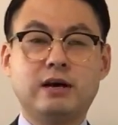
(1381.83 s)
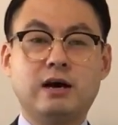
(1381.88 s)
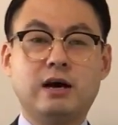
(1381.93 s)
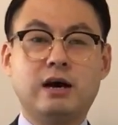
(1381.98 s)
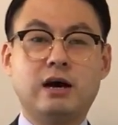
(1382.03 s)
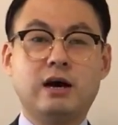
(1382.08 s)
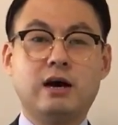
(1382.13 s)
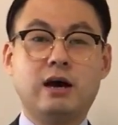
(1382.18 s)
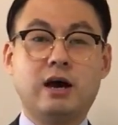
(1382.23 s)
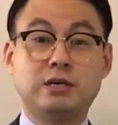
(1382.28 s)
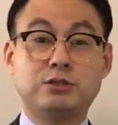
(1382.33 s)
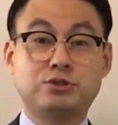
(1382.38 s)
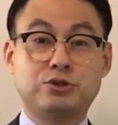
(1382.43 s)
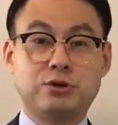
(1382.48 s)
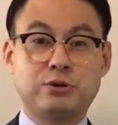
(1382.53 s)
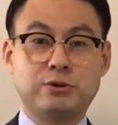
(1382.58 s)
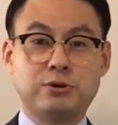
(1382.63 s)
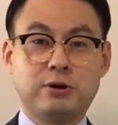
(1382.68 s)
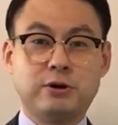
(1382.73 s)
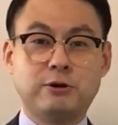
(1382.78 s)
uh, at
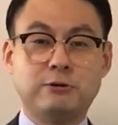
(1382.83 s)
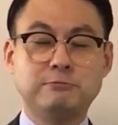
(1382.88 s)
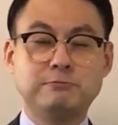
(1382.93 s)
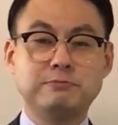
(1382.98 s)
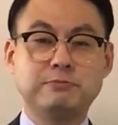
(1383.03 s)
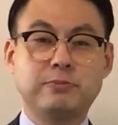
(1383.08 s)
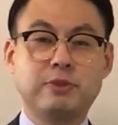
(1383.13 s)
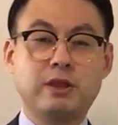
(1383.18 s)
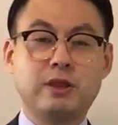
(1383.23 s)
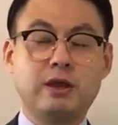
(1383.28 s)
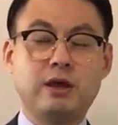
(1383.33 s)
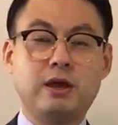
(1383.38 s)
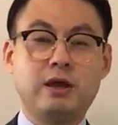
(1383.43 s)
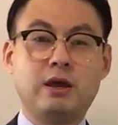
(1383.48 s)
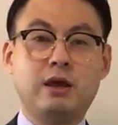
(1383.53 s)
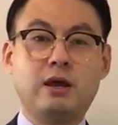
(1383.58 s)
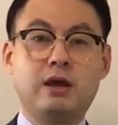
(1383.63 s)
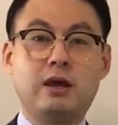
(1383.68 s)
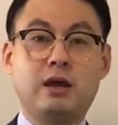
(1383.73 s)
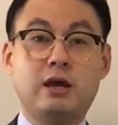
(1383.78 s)
your home.
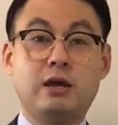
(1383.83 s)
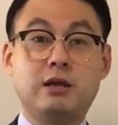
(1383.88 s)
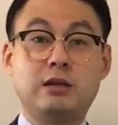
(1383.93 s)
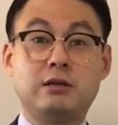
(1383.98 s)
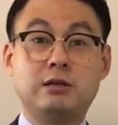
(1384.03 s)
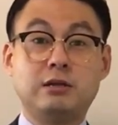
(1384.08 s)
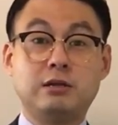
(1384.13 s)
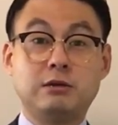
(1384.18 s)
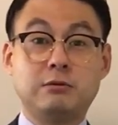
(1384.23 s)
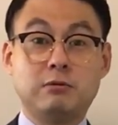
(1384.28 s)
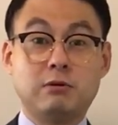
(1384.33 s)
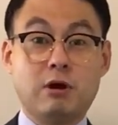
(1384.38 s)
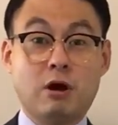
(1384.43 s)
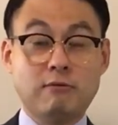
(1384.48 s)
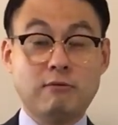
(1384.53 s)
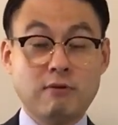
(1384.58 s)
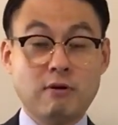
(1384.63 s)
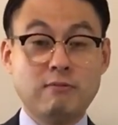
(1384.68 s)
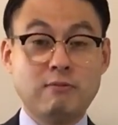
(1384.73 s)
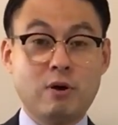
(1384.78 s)
And
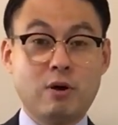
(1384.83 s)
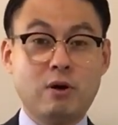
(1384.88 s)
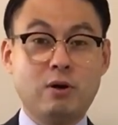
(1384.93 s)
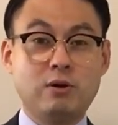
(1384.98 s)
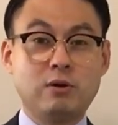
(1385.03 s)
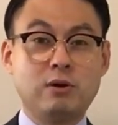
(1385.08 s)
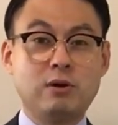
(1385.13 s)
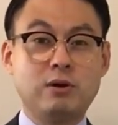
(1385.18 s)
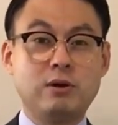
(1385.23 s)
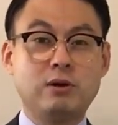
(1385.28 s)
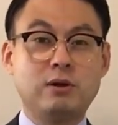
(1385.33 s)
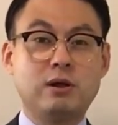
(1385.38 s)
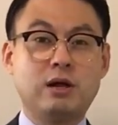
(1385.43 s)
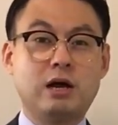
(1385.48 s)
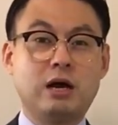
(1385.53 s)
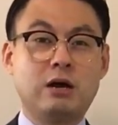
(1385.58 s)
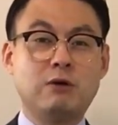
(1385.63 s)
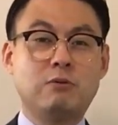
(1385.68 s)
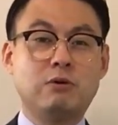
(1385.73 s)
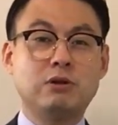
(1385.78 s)
above all,
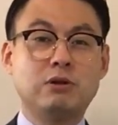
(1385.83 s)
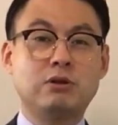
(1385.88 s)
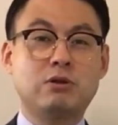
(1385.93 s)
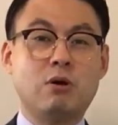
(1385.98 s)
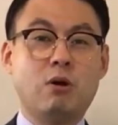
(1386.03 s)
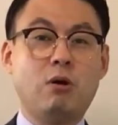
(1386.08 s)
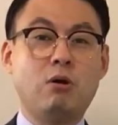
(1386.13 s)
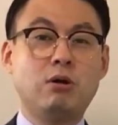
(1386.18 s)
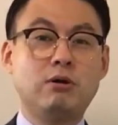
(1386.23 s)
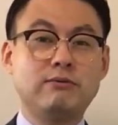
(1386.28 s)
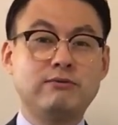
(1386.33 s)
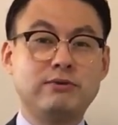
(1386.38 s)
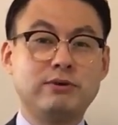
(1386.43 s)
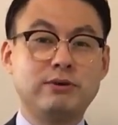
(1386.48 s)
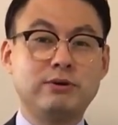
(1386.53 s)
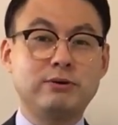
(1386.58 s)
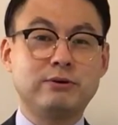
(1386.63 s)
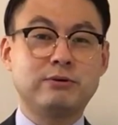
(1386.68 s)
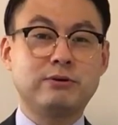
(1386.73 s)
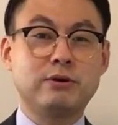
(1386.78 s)
I want all of
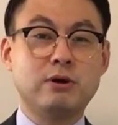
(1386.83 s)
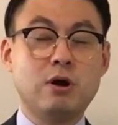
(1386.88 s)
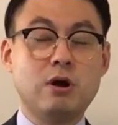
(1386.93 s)
you